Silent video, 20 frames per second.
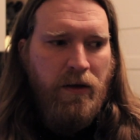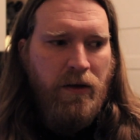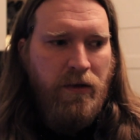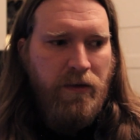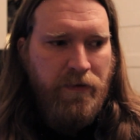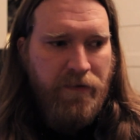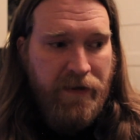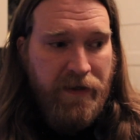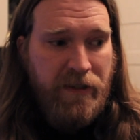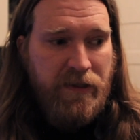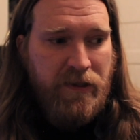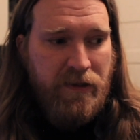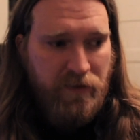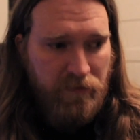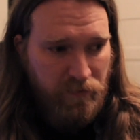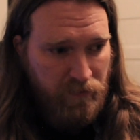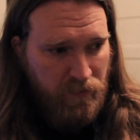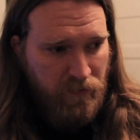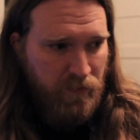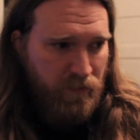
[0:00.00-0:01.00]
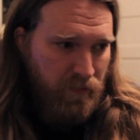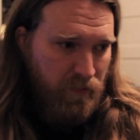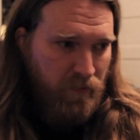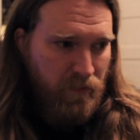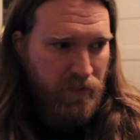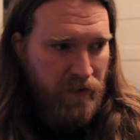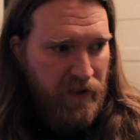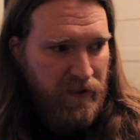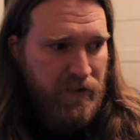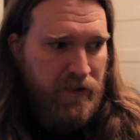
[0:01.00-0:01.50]
this
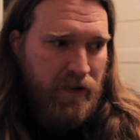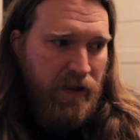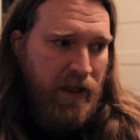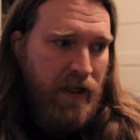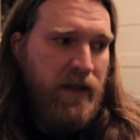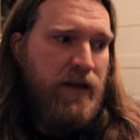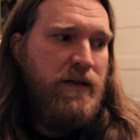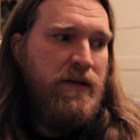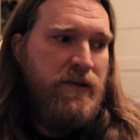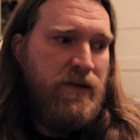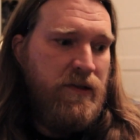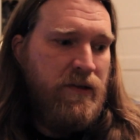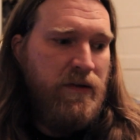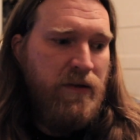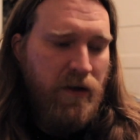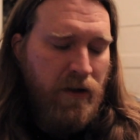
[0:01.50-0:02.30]
ends